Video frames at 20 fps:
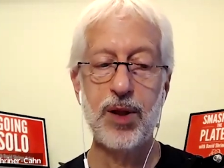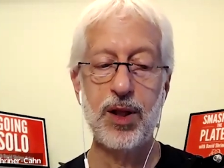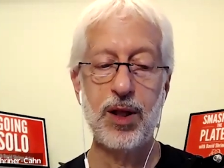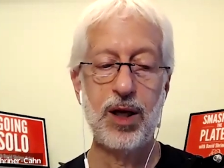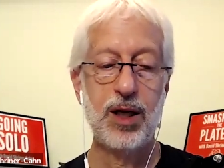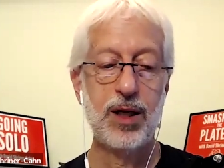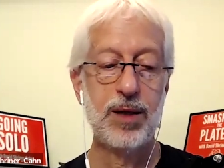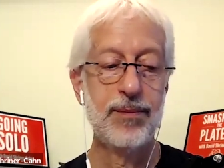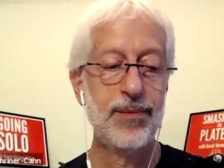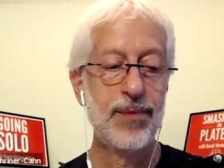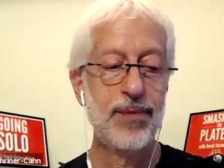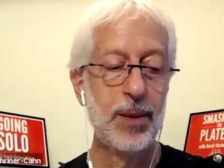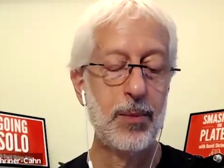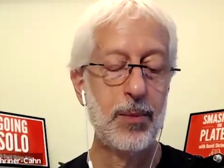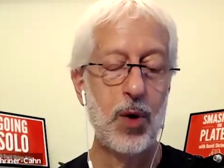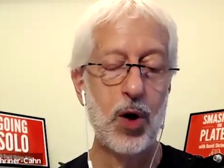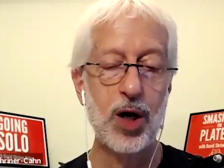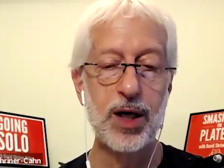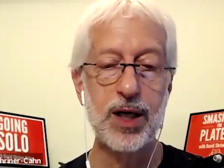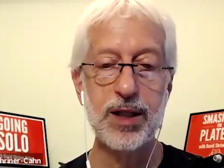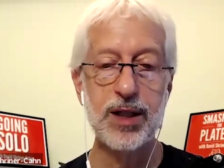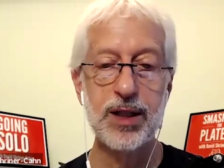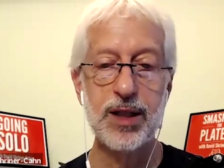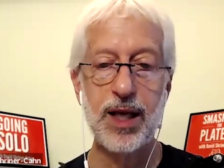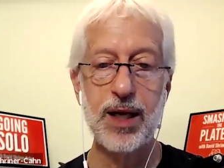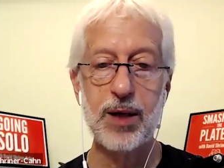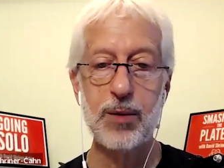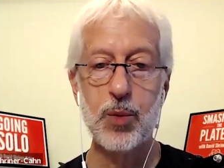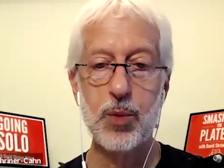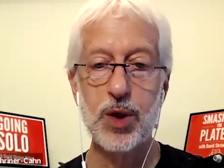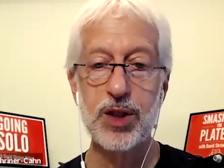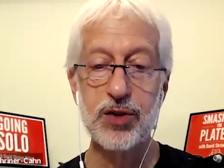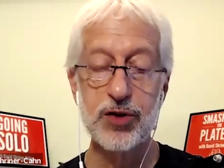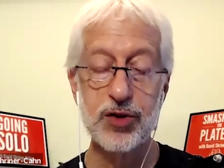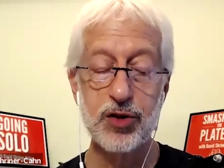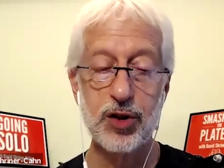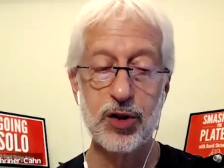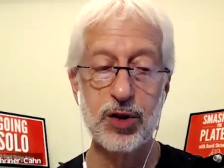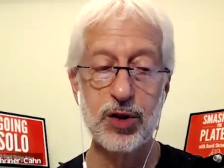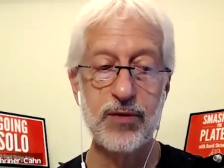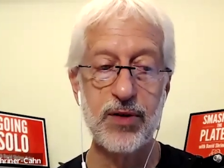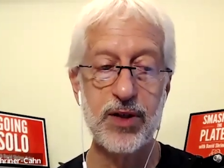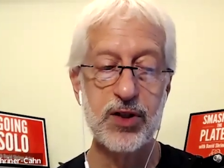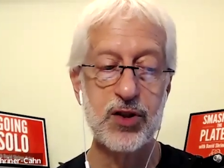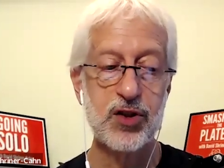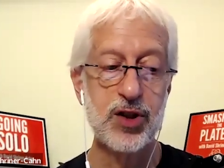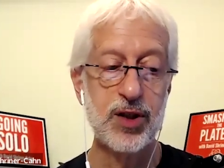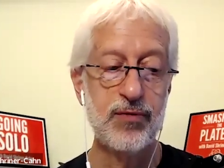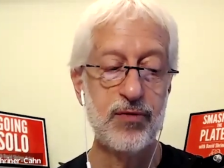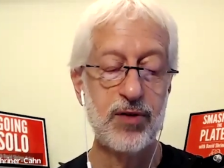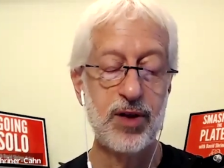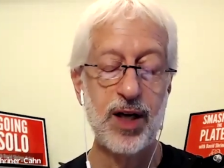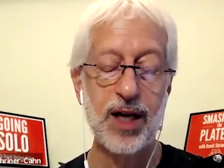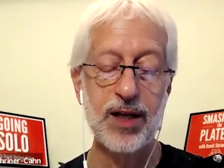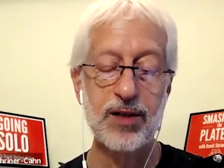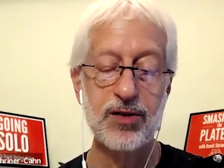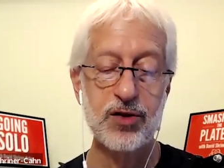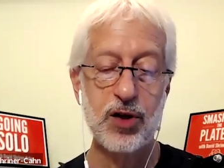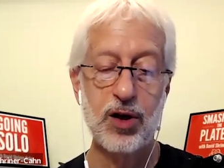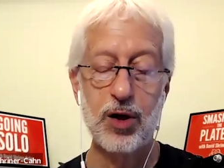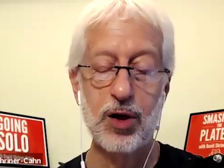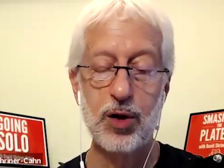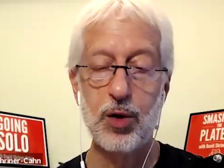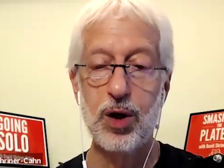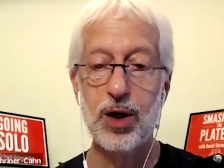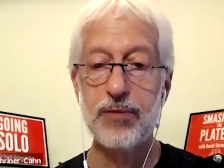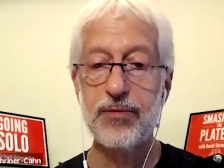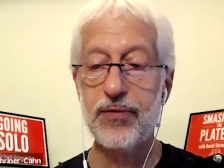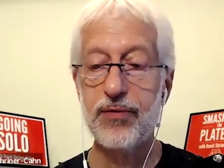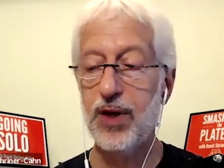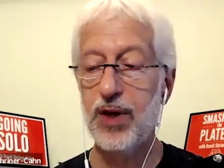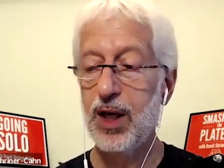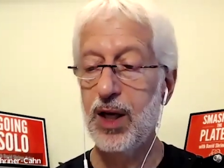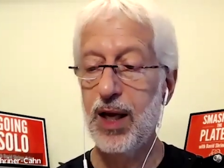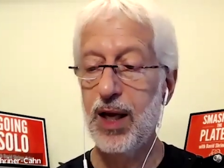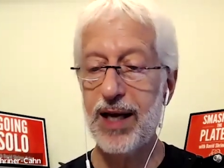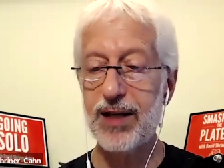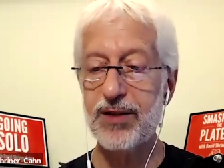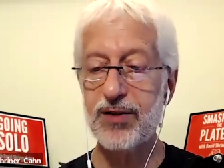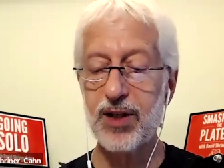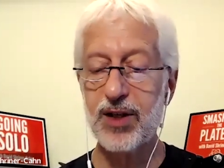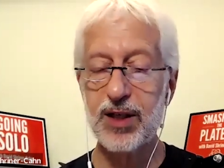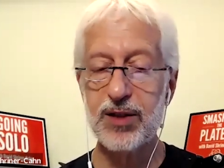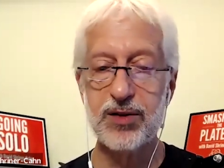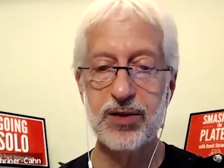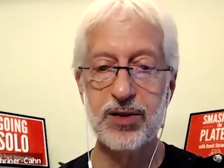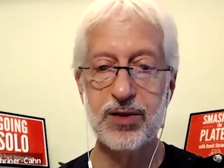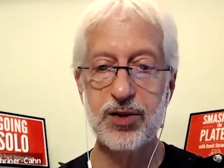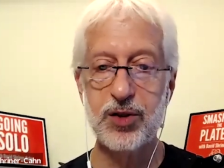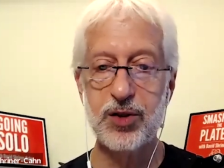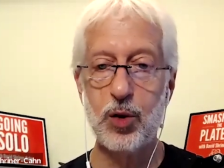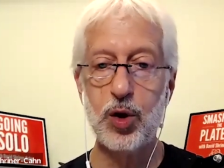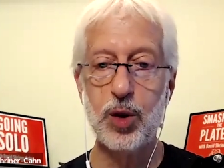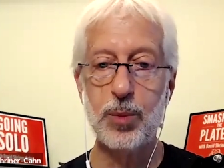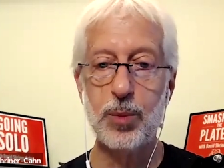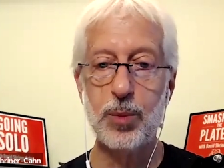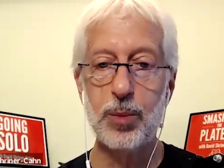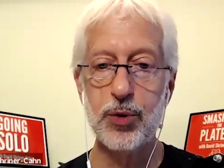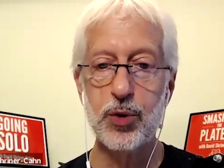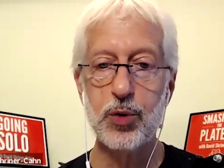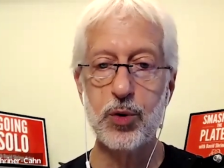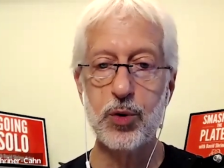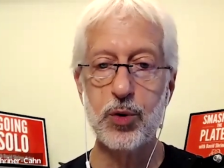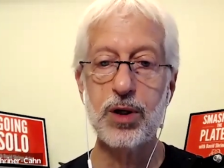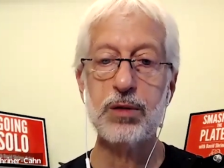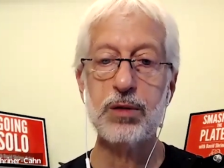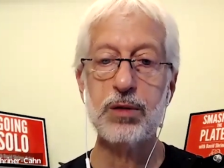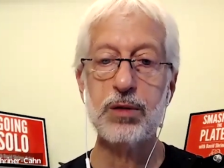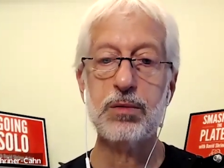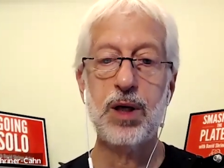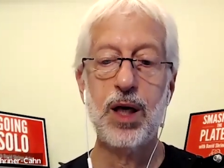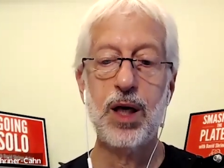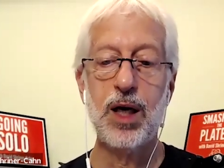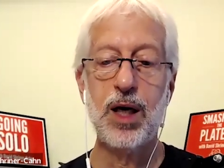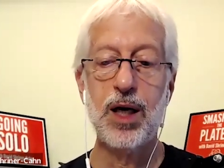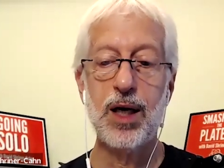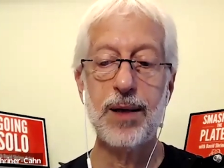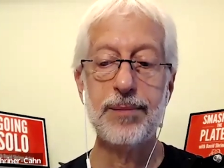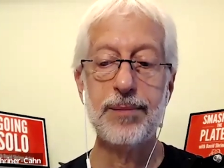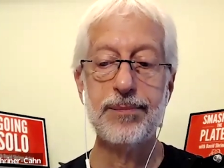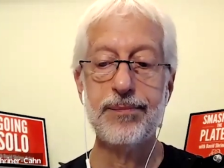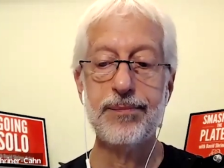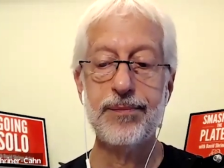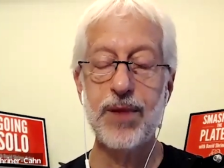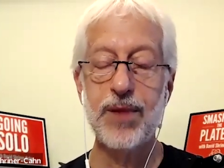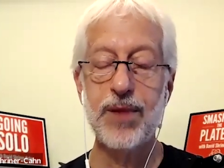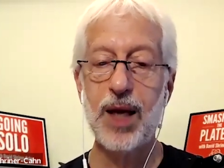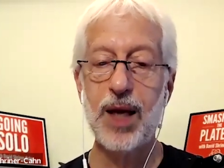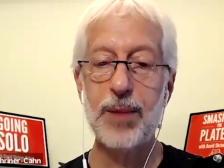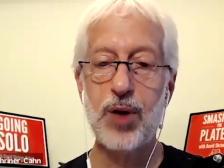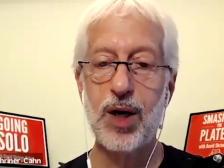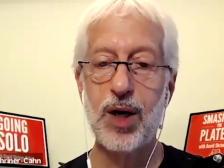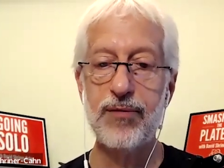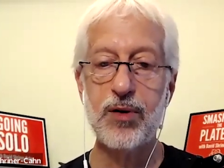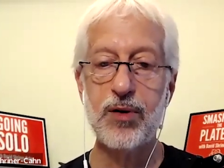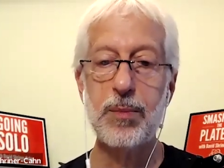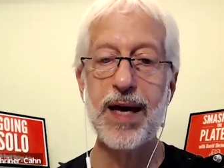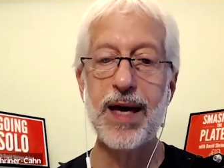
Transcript: Um, the market that we serve has shifted. I started off as a solopreneur, um, nonprofit